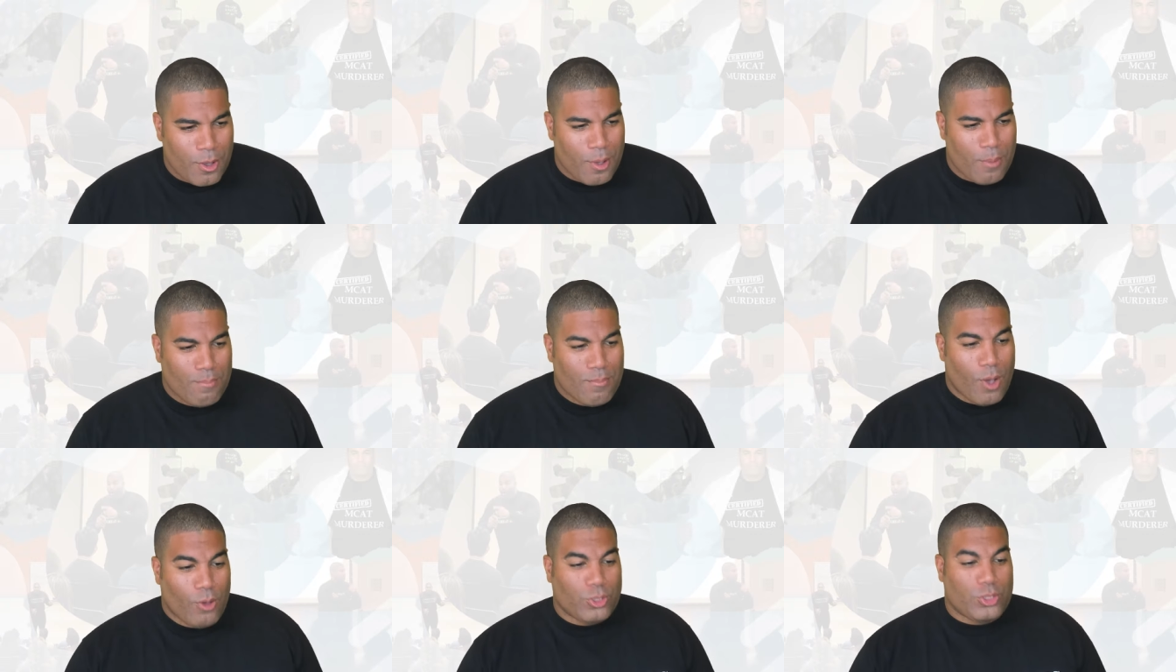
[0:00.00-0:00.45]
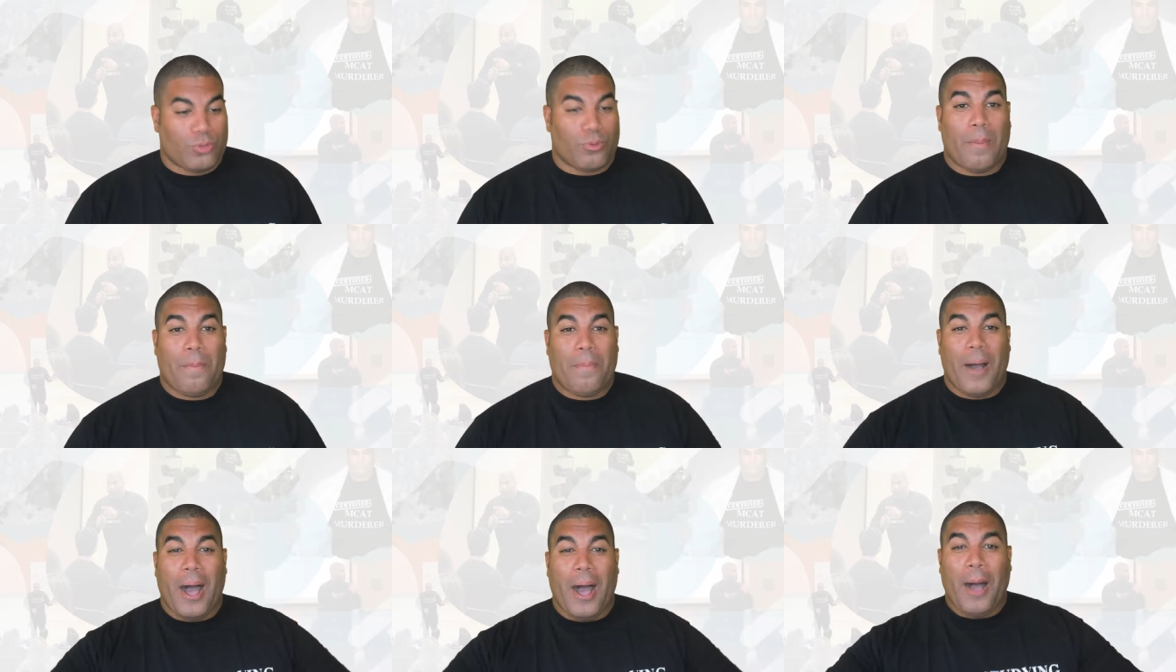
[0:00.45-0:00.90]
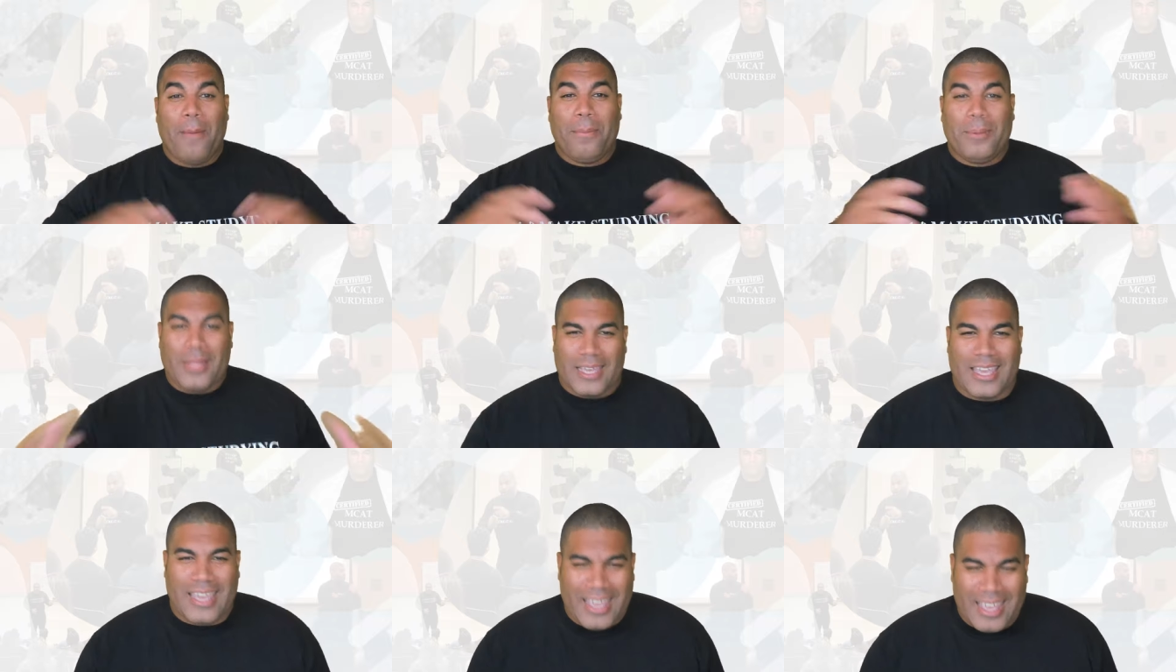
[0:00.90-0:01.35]
most
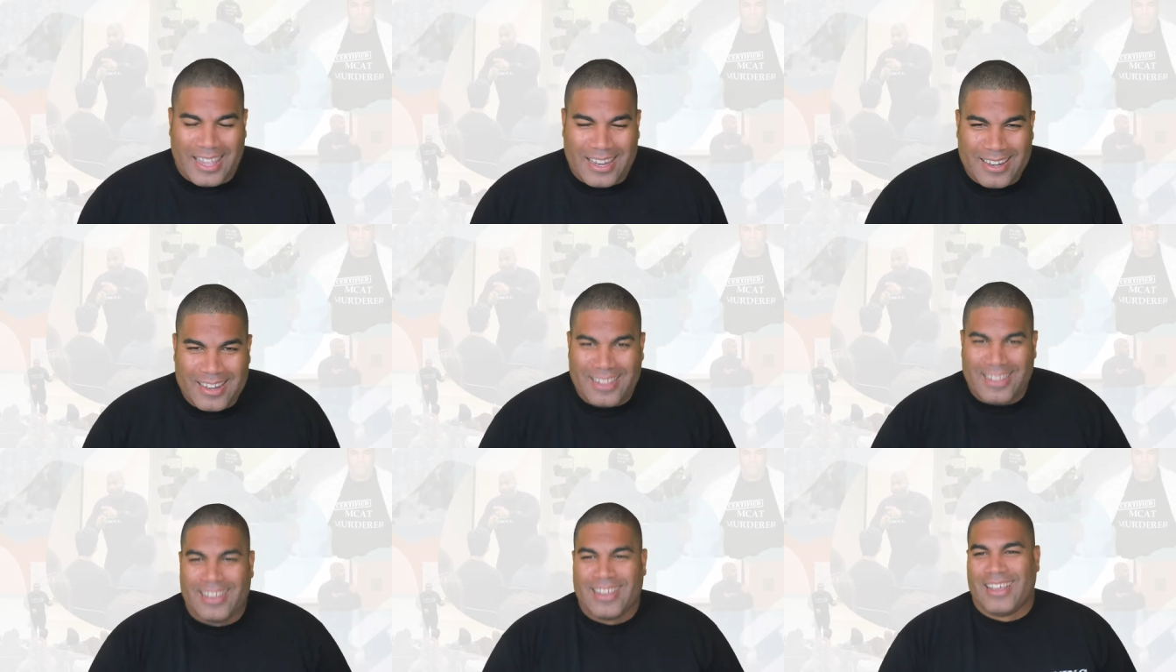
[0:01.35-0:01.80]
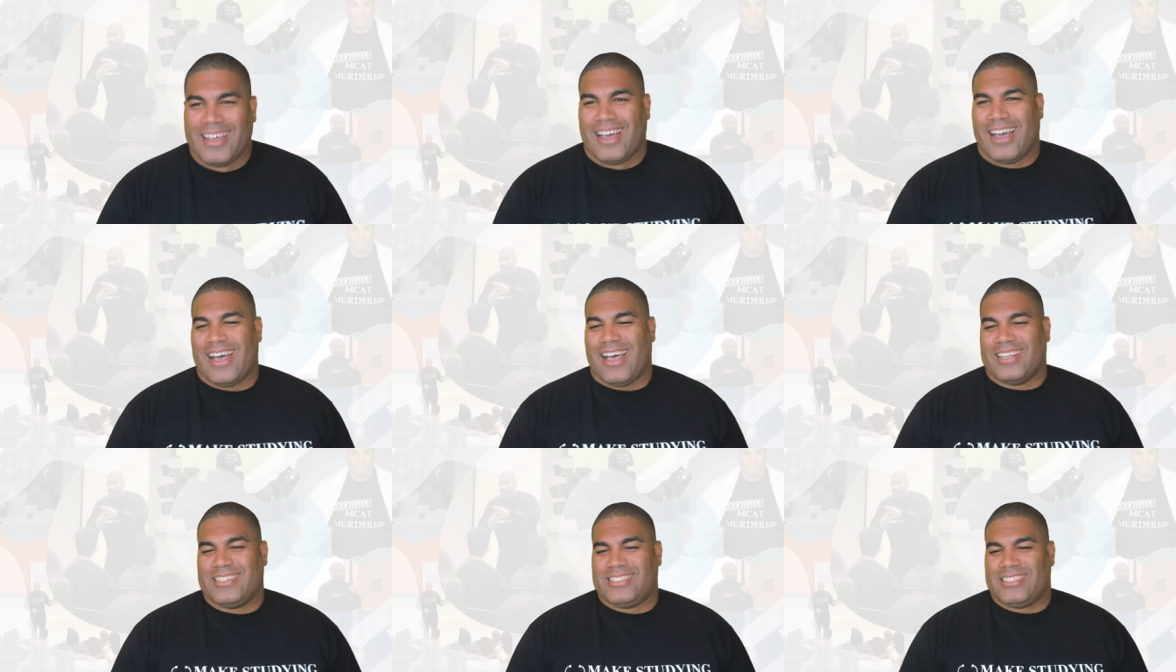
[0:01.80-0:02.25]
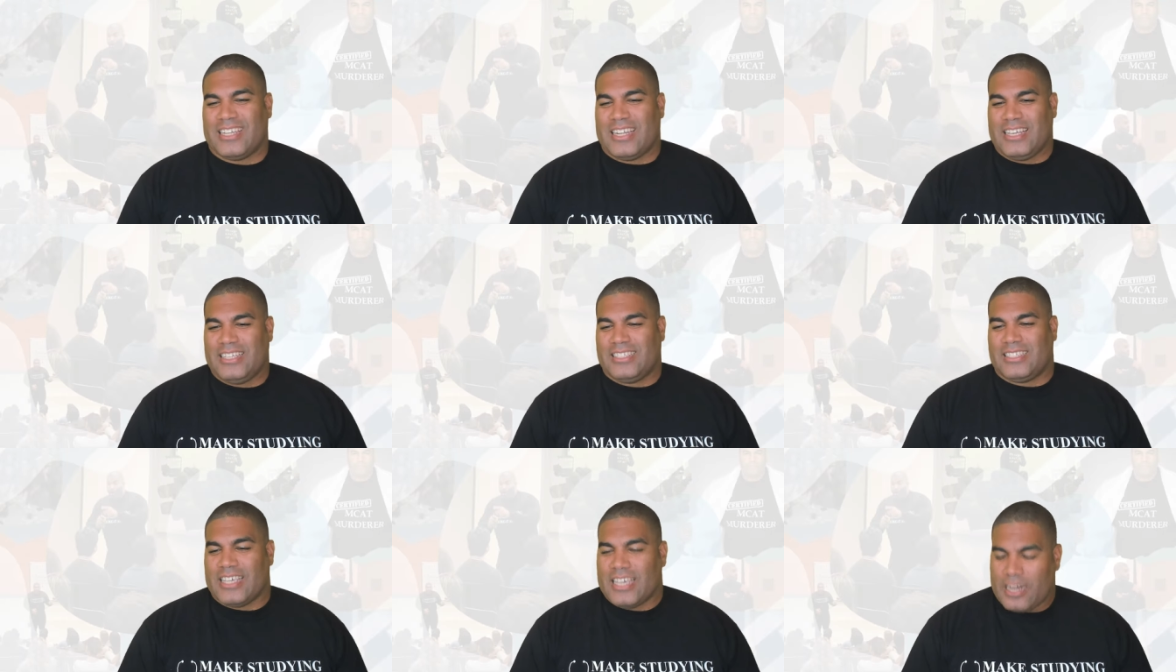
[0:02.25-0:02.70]
Republican uh,
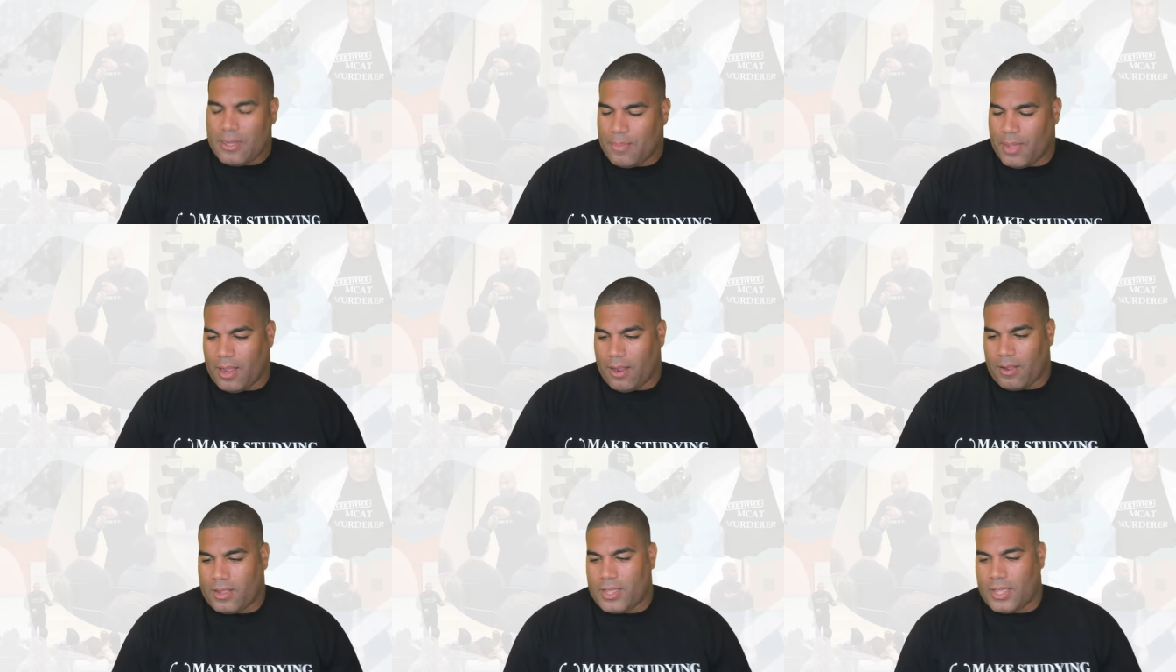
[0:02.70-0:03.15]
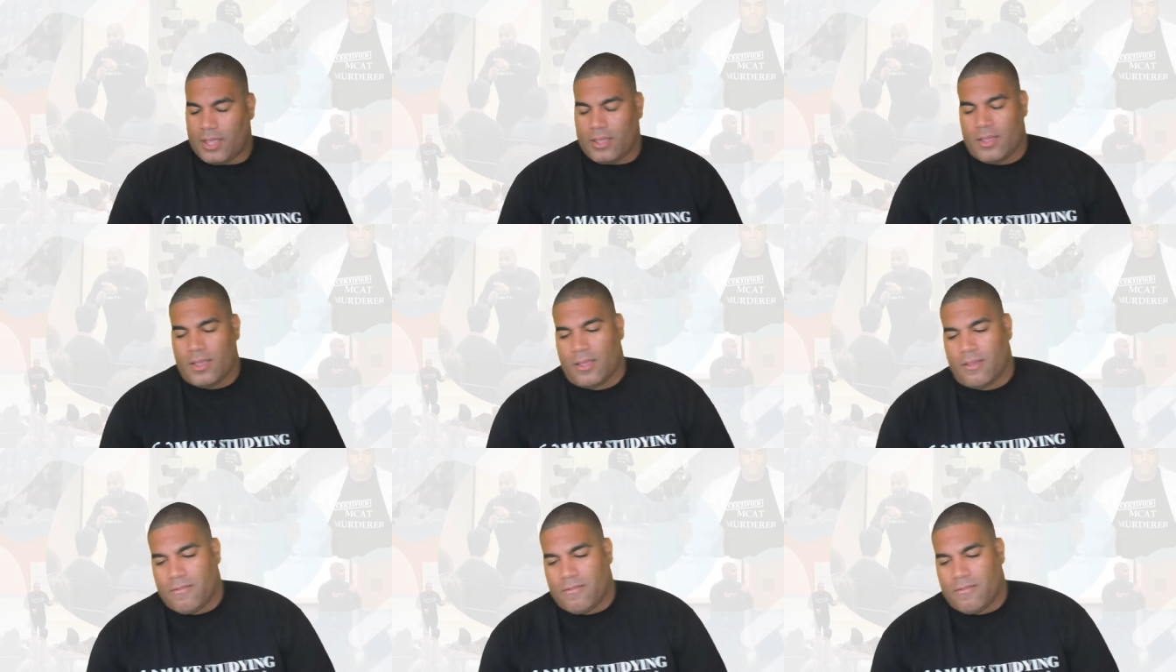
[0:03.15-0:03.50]
cities in America.